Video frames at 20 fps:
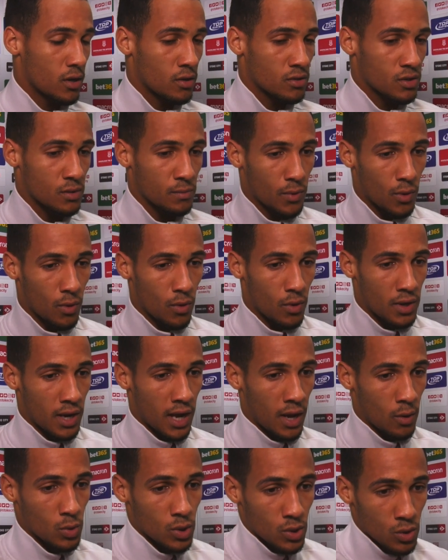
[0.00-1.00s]
You know, it's important
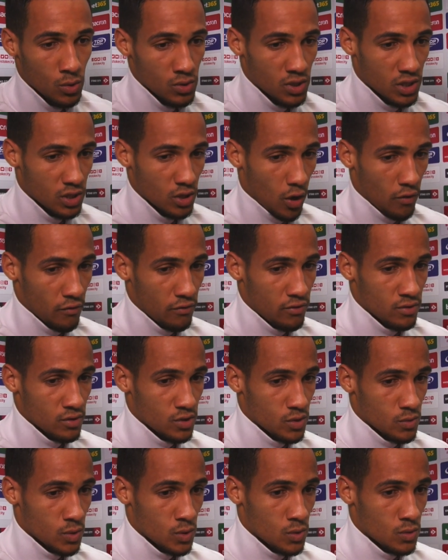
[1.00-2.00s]
now we use this
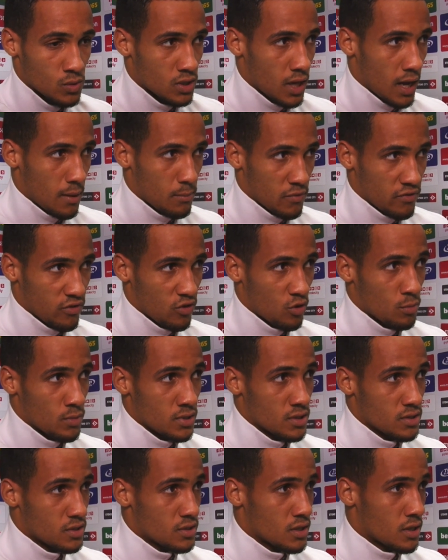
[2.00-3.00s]
confidence, we use that
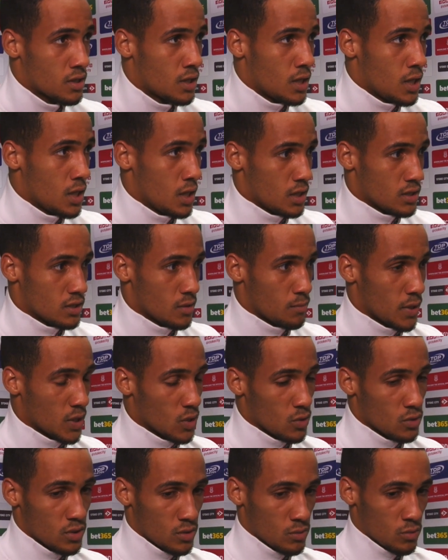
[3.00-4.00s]
performance to
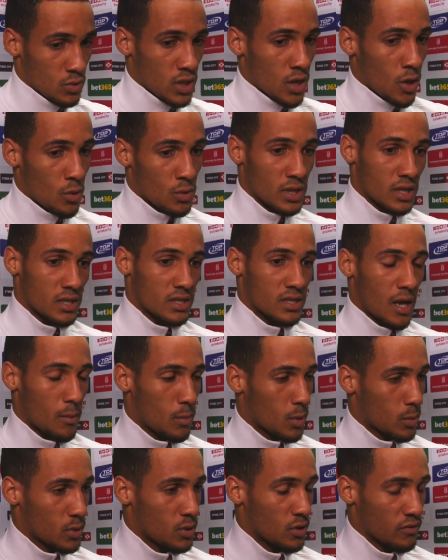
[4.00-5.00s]
build, and we know we can
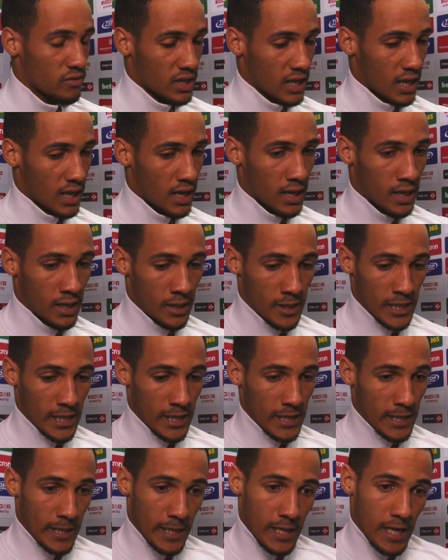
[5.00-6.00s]
step up another gear.
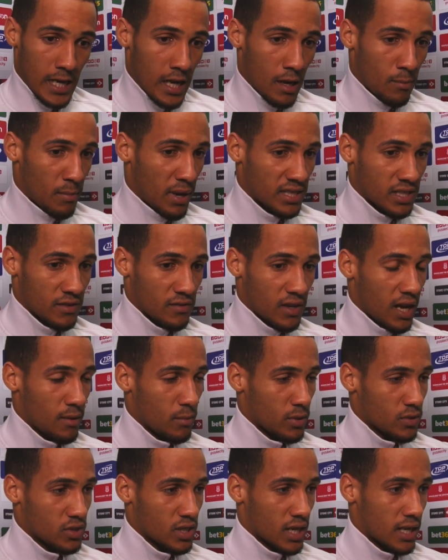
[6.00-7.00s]
Massive
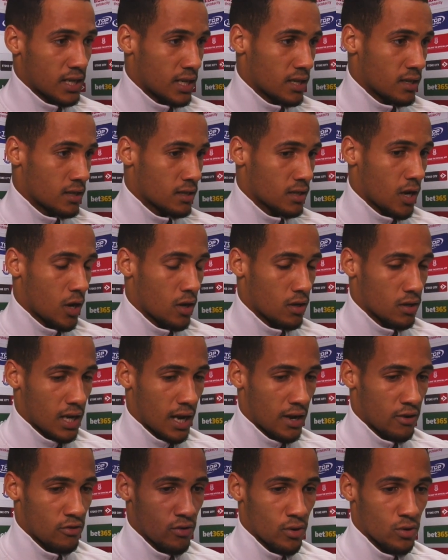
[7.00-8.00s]
game on Saturday.
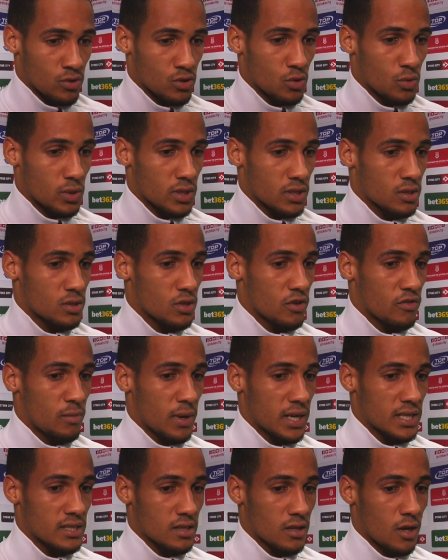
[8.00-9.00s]
Carrow Road's always a tough
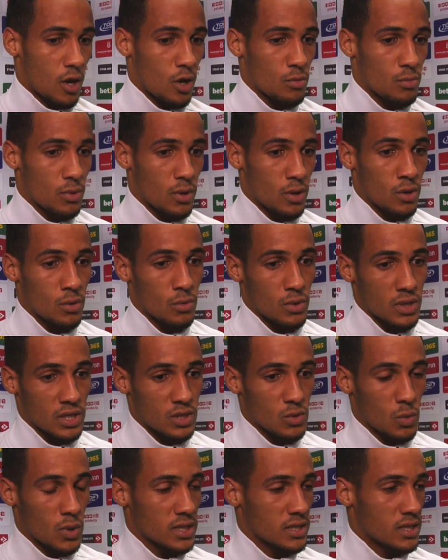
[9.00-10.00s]
place to go, but with
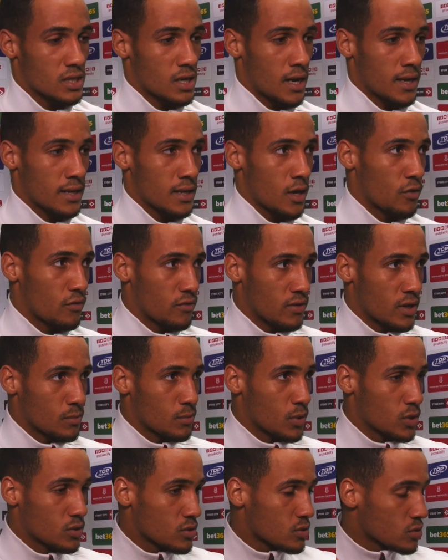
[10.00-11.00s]
this win tonight, hopefully it
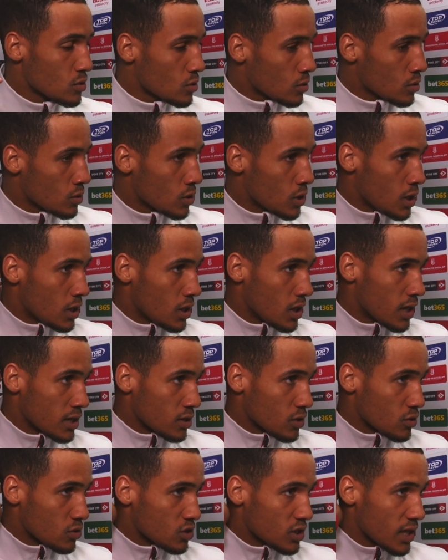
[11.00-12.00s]
puts us all
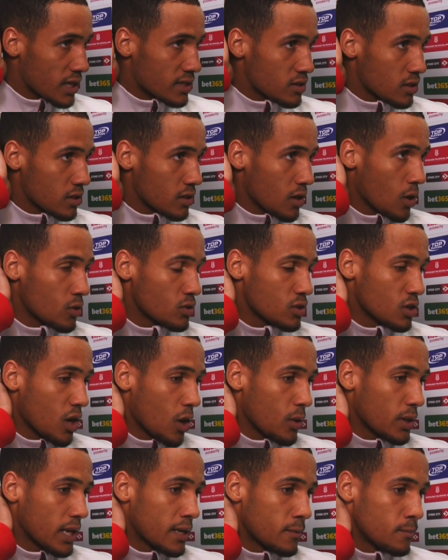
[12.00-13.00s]
in good stead to
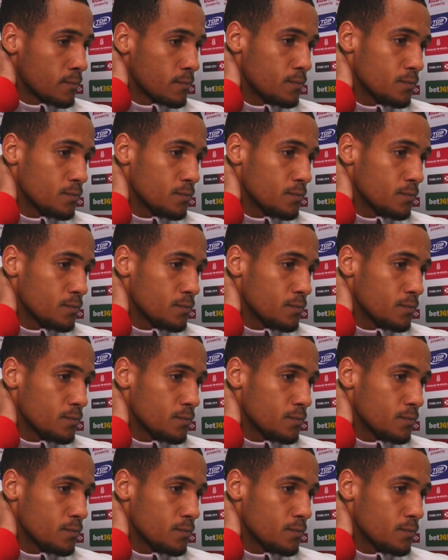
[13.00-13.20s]
go again.